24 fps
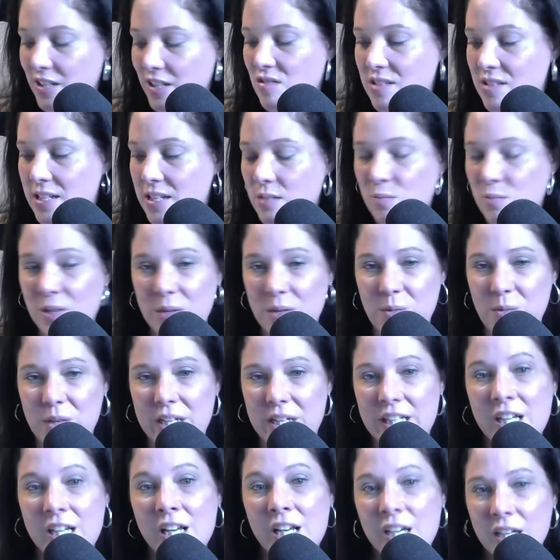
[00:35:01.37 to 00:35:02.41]
you did win
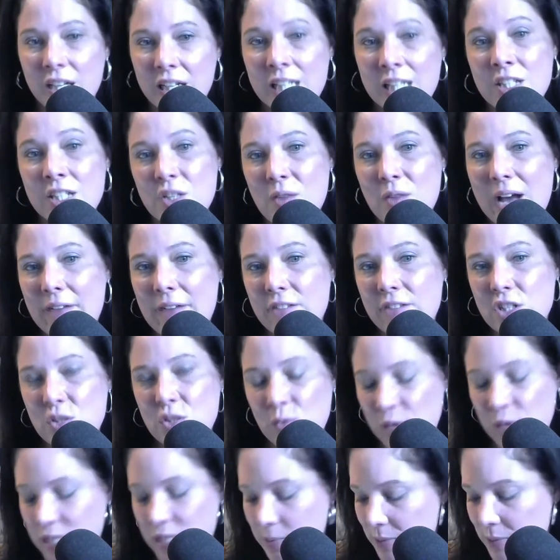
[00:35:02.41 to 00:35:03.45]
one, and you have a
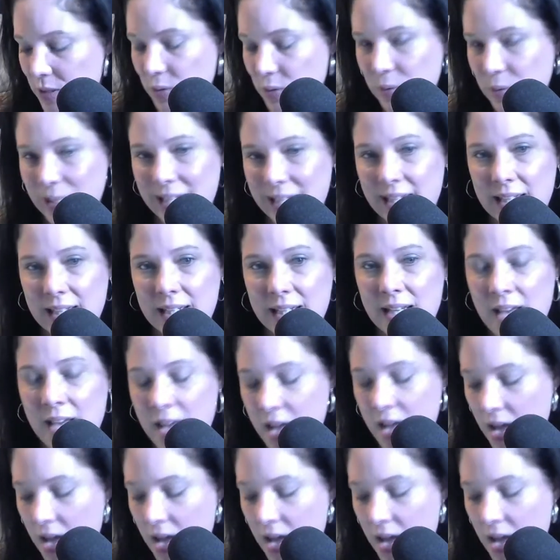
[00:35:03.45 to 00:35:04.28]
choice between